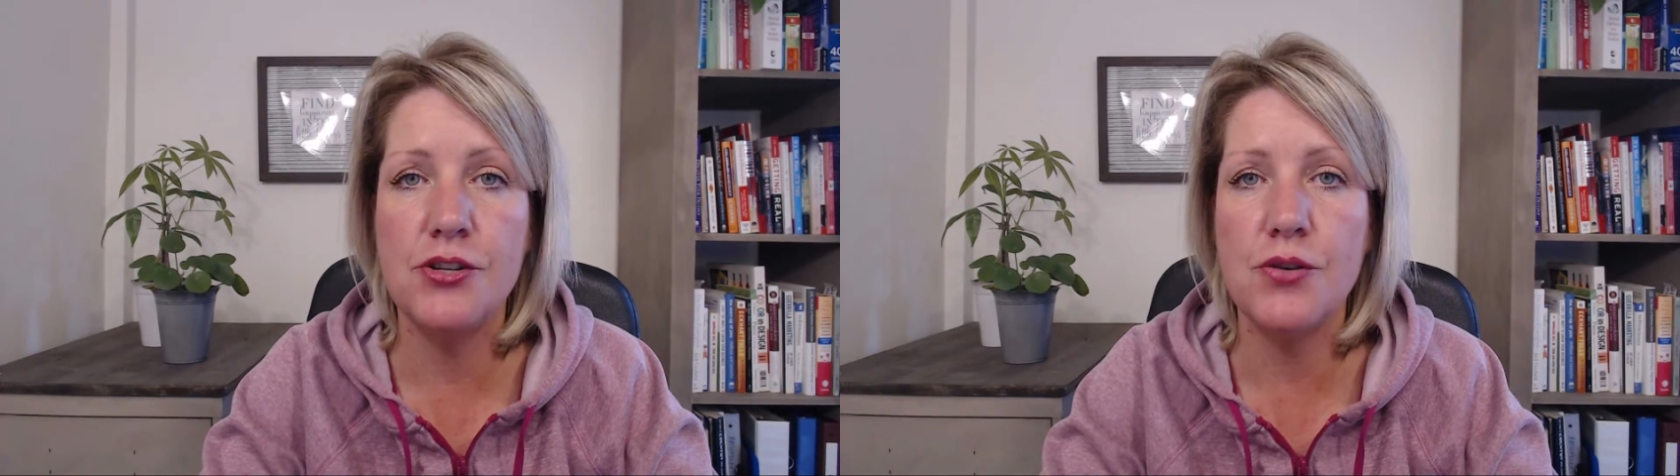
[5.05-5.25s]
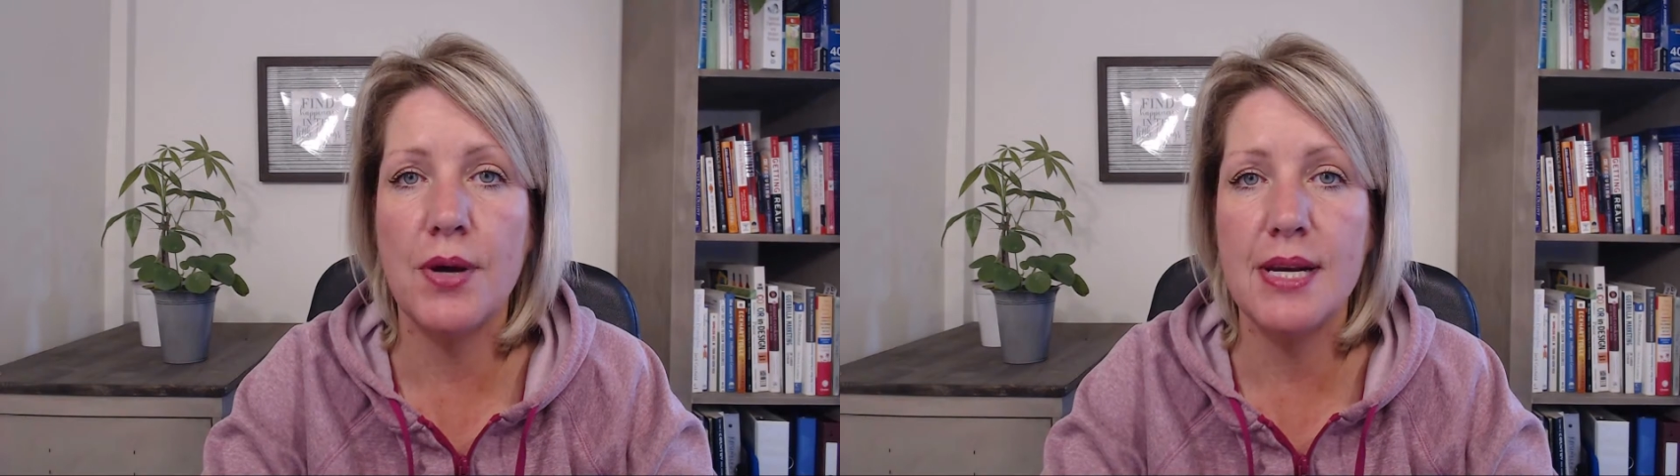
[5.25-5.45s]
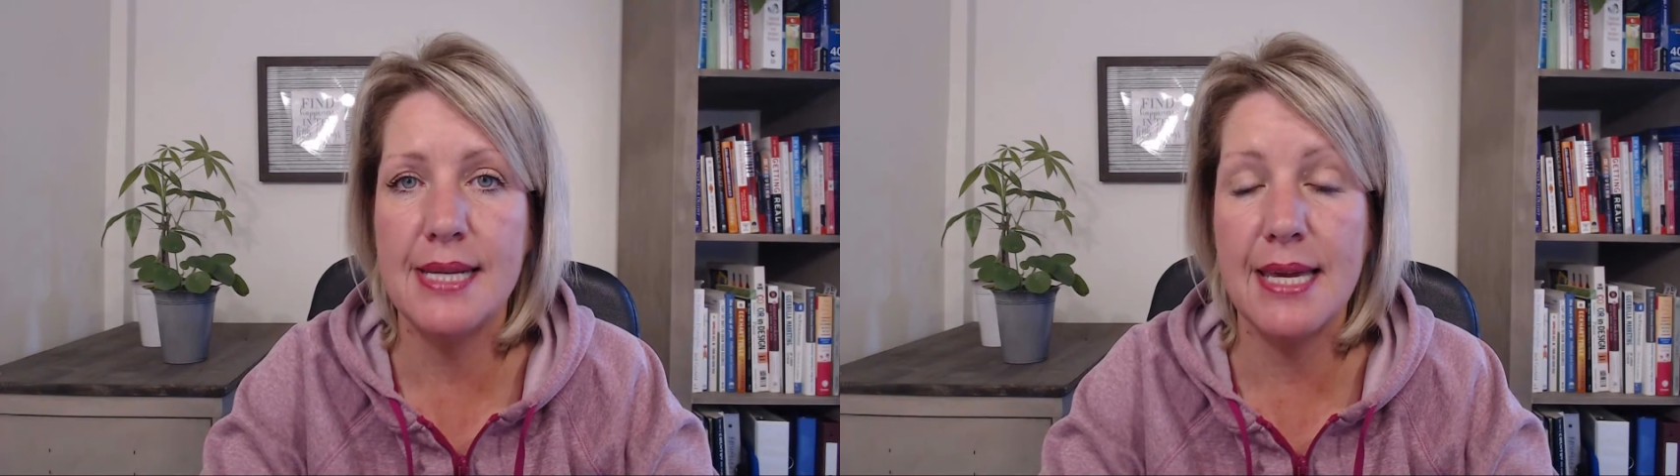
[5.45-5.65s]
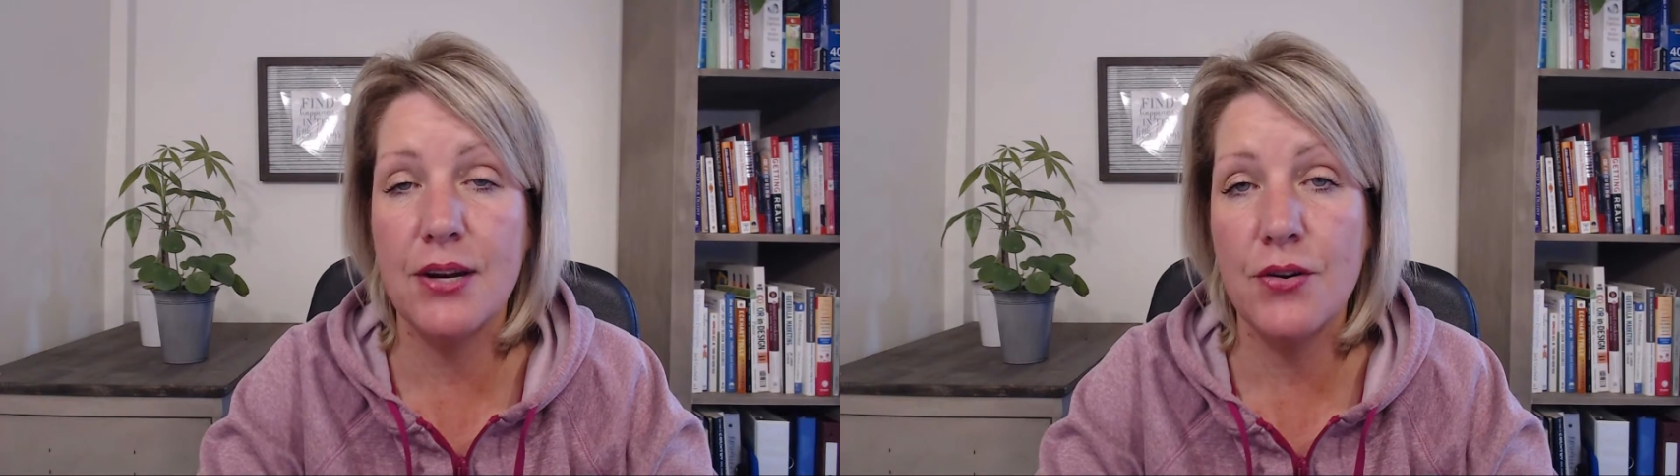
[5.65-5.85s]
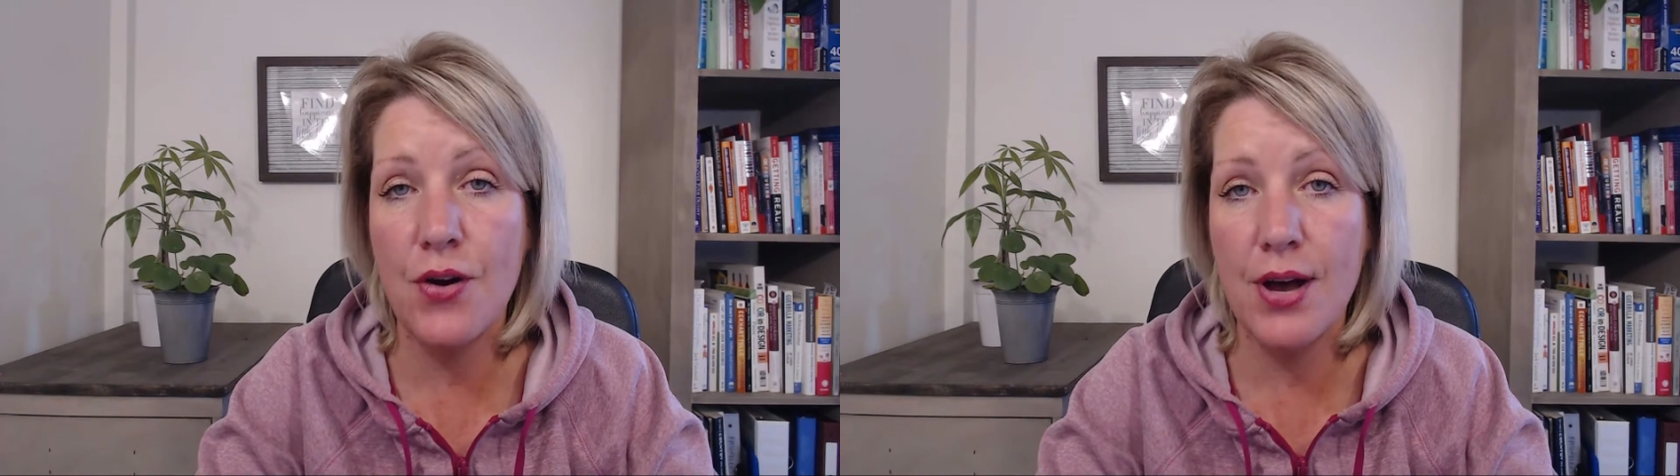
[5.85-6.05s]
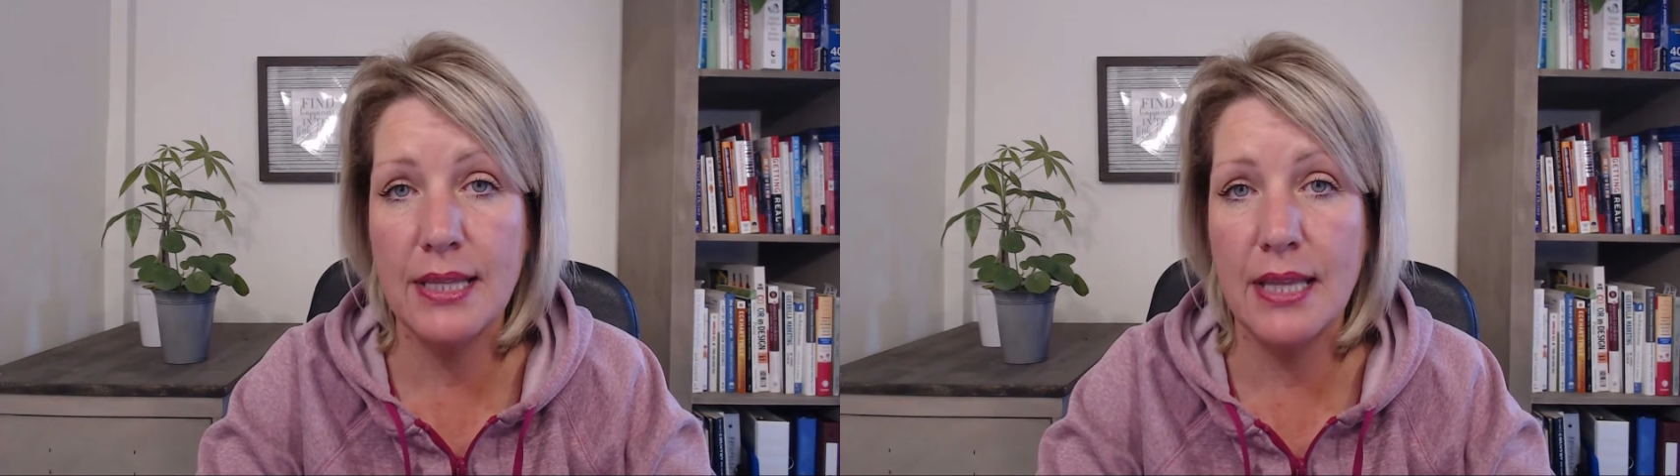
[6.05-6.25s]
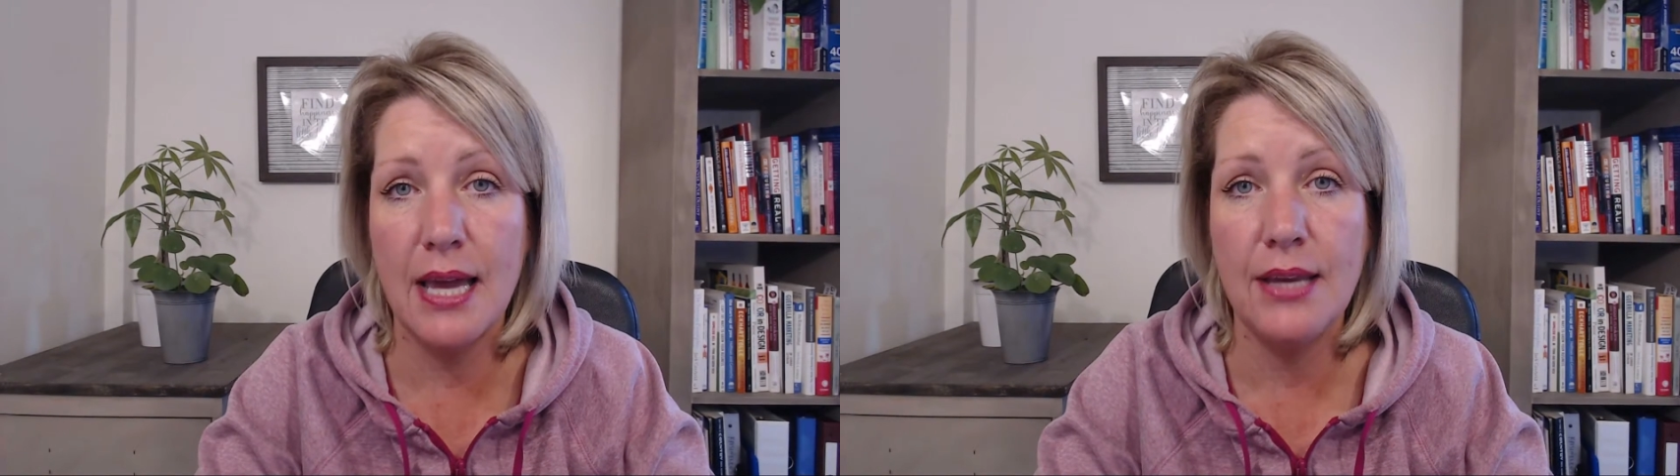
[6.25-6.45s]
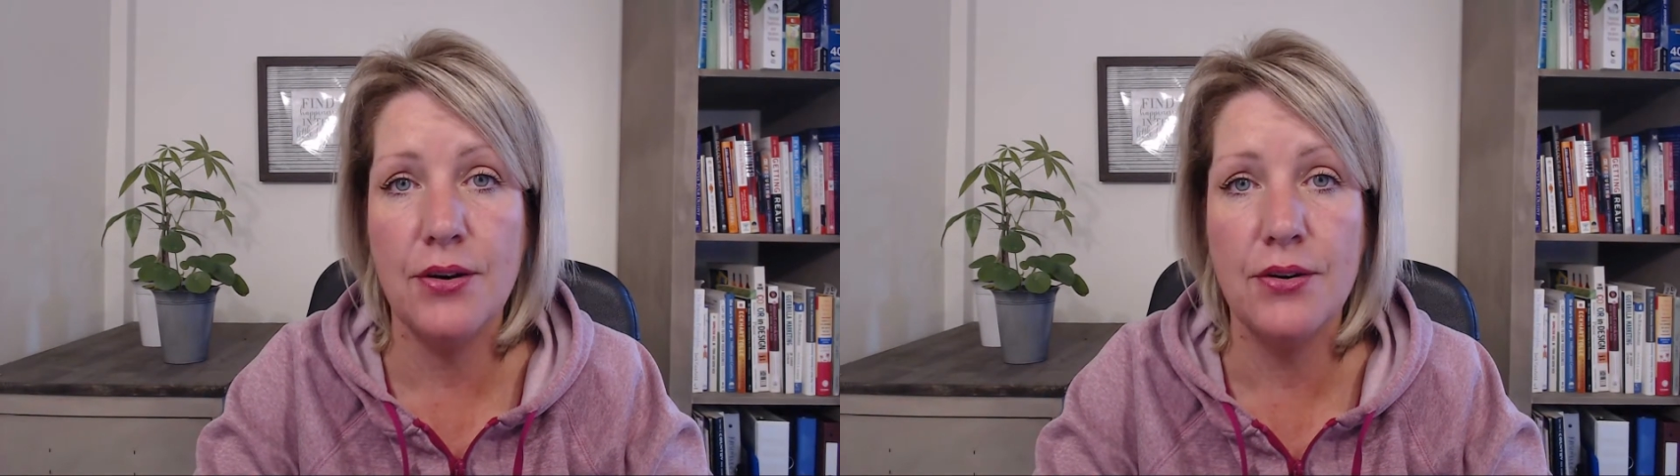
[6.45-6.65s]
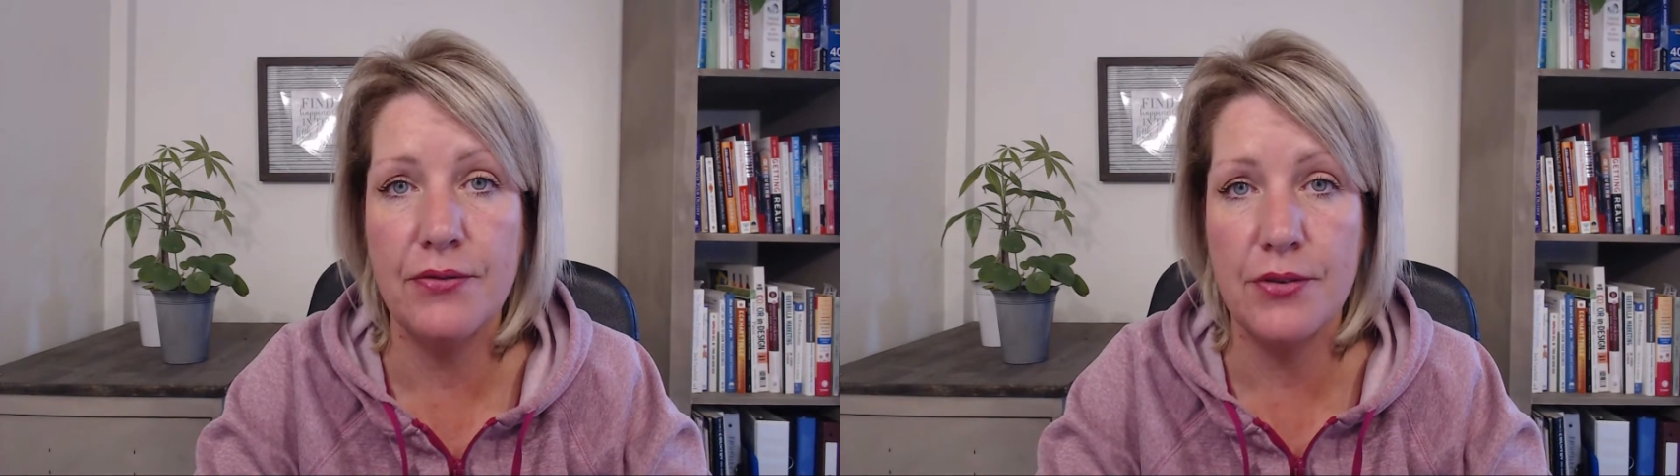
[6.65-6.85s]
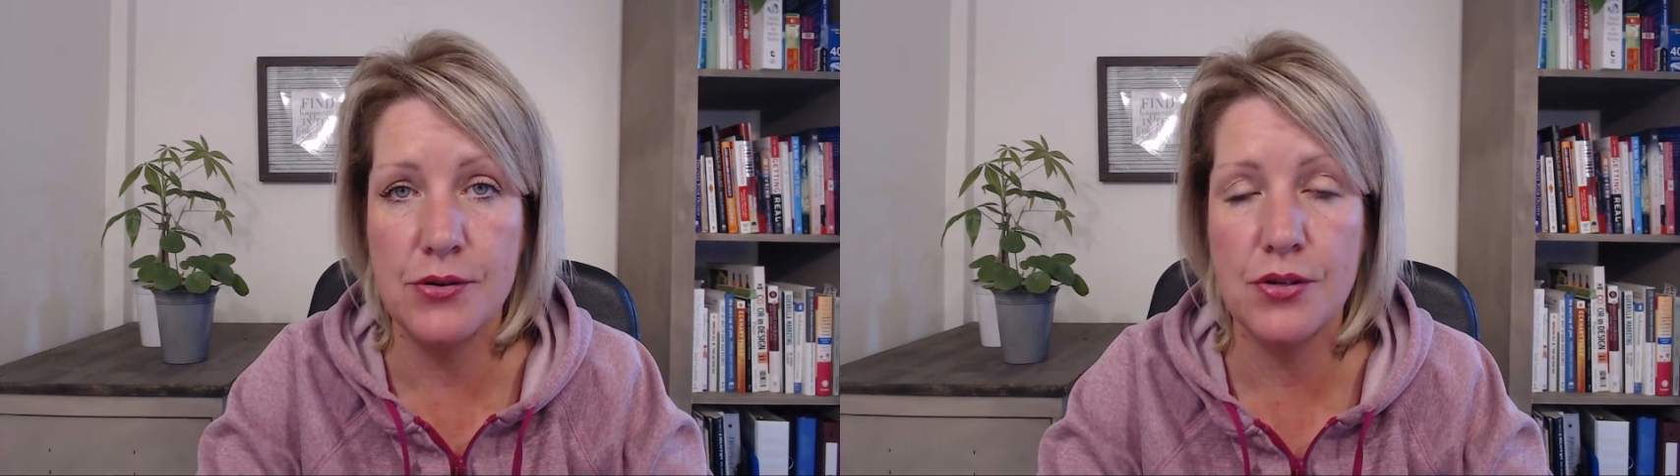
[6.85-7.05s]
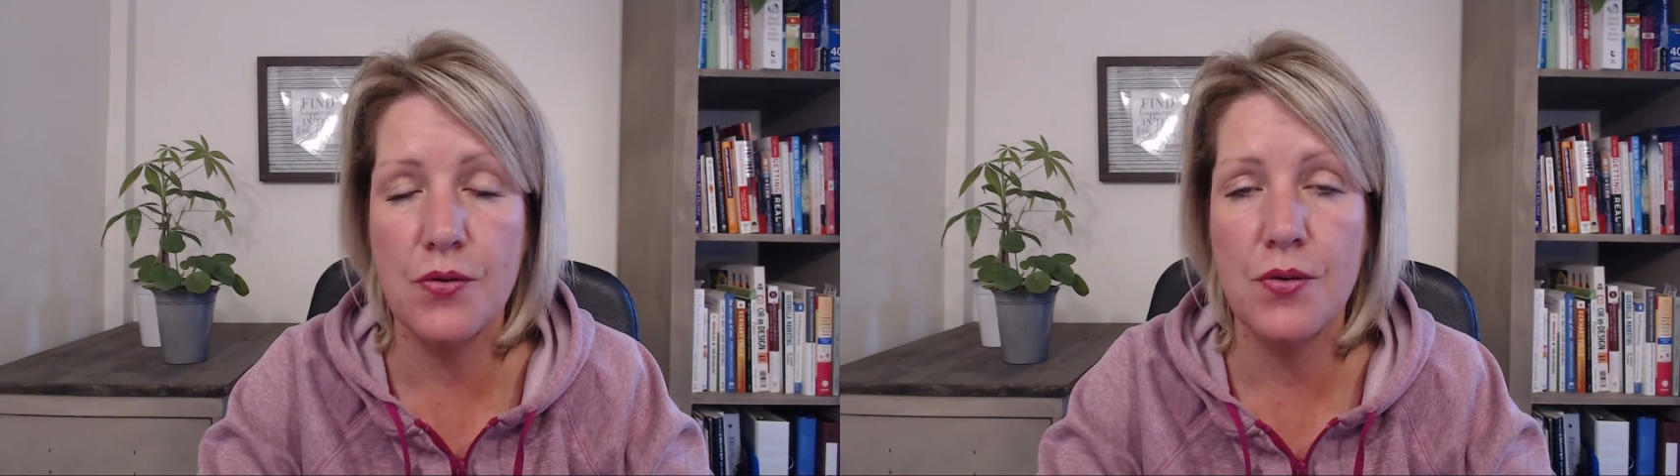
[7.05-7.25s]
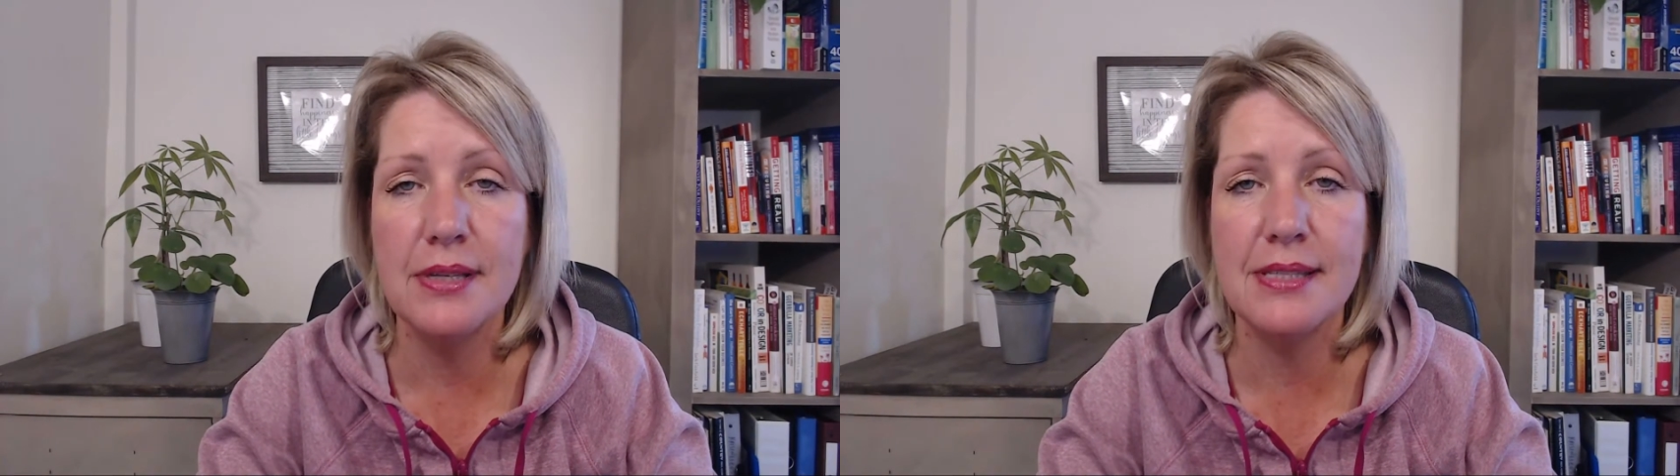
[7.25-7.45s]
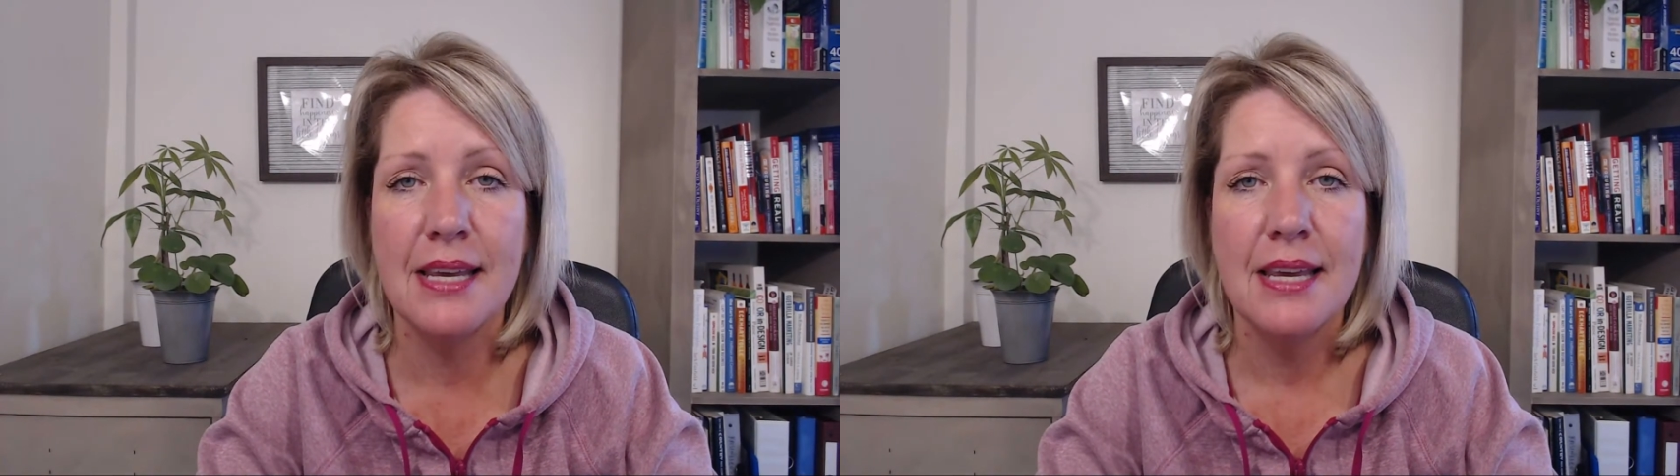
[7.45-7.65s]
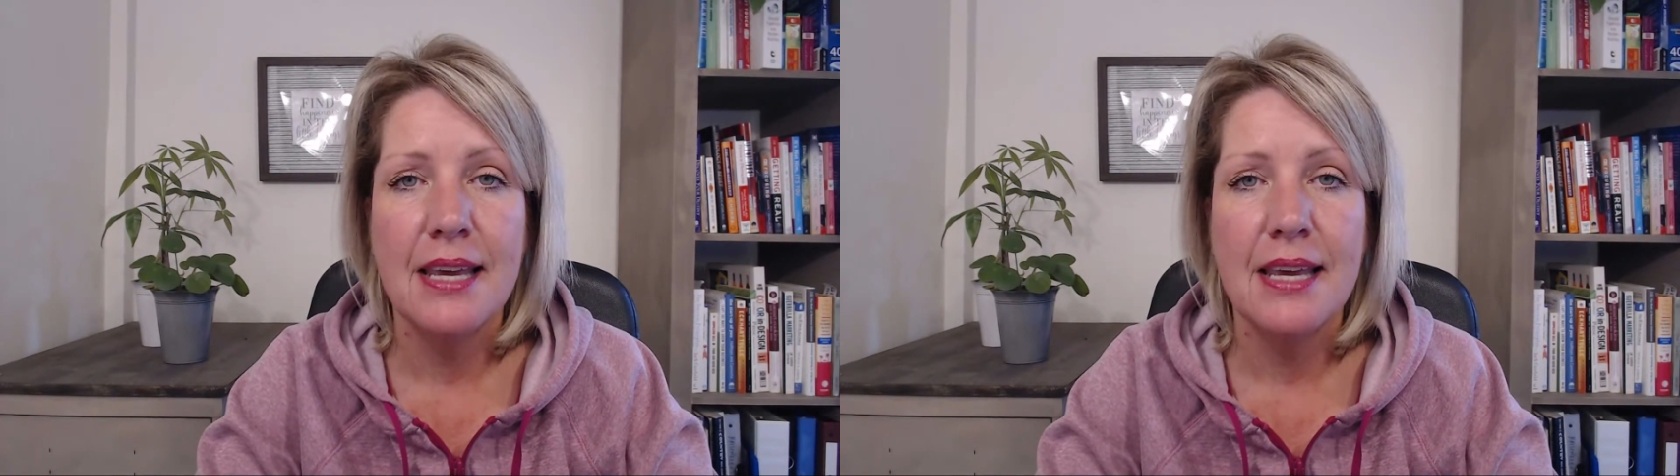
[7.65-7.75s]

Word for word: She wanted to get it online, her first course,